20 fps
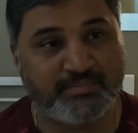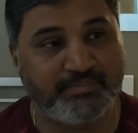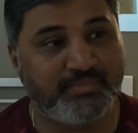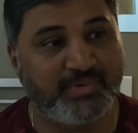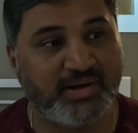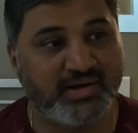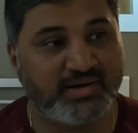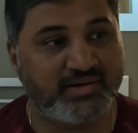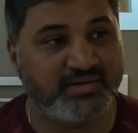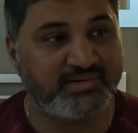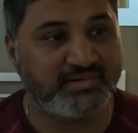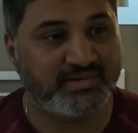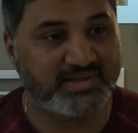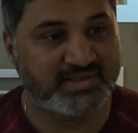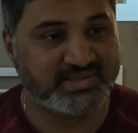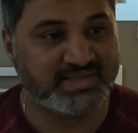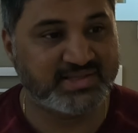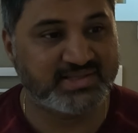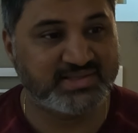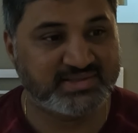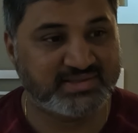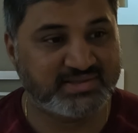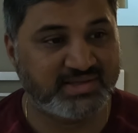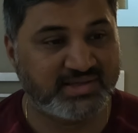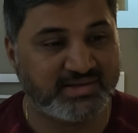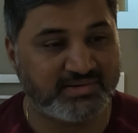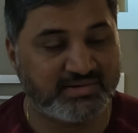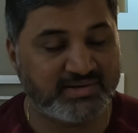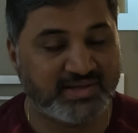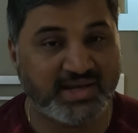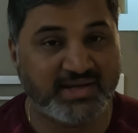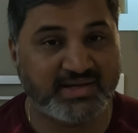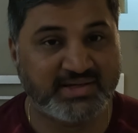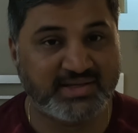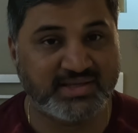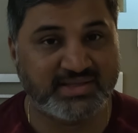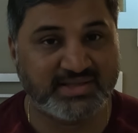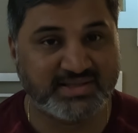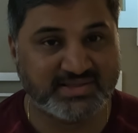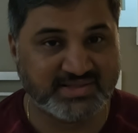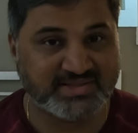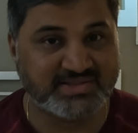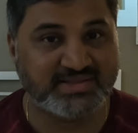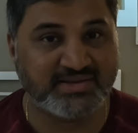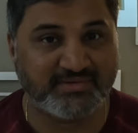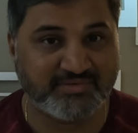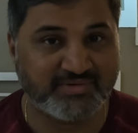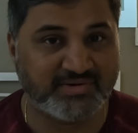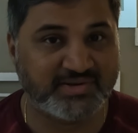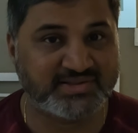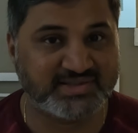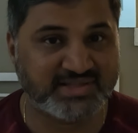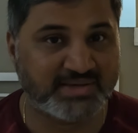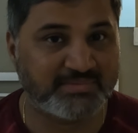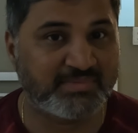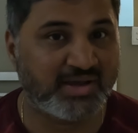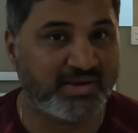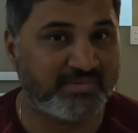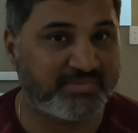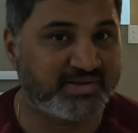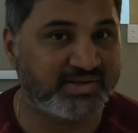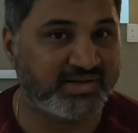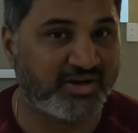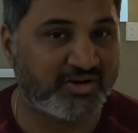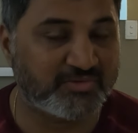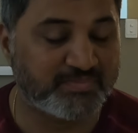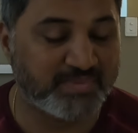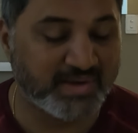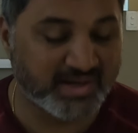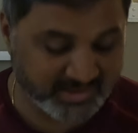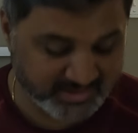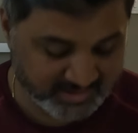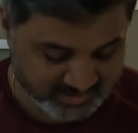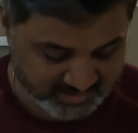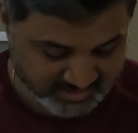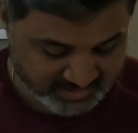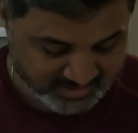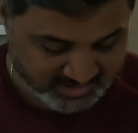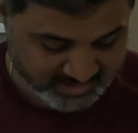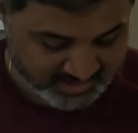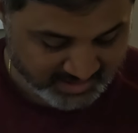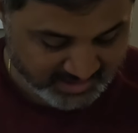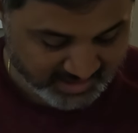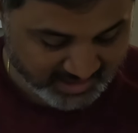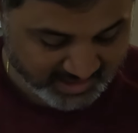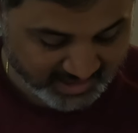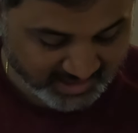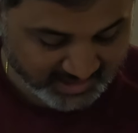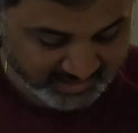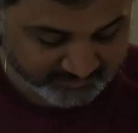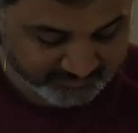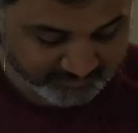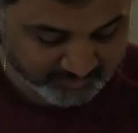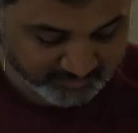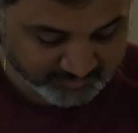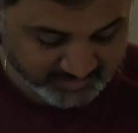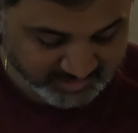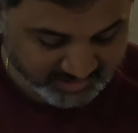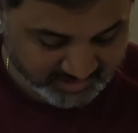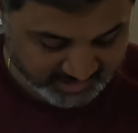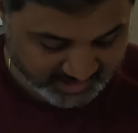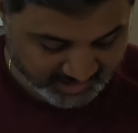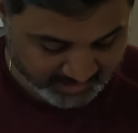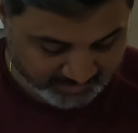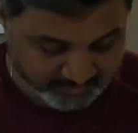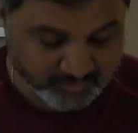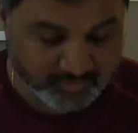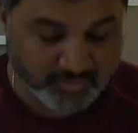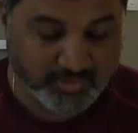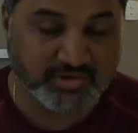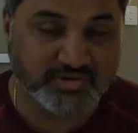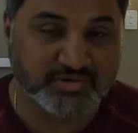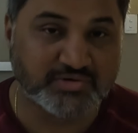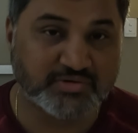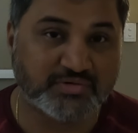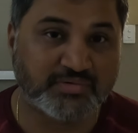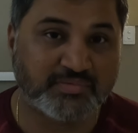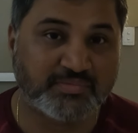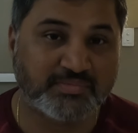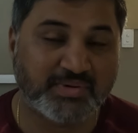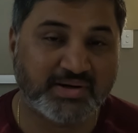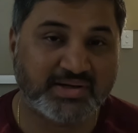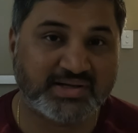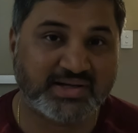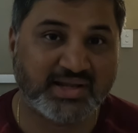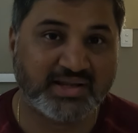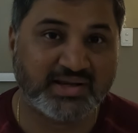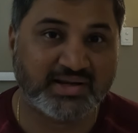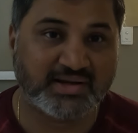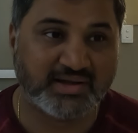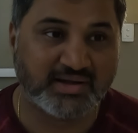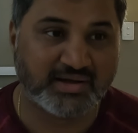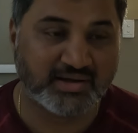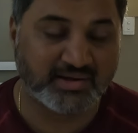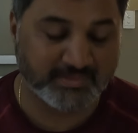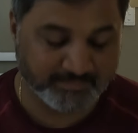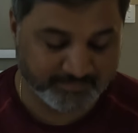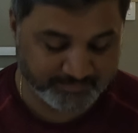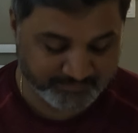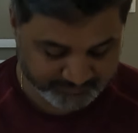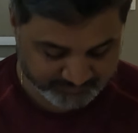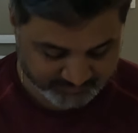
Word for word: but this is in NT this is the first time I'm in Outback and from here I'm going to Mata uh,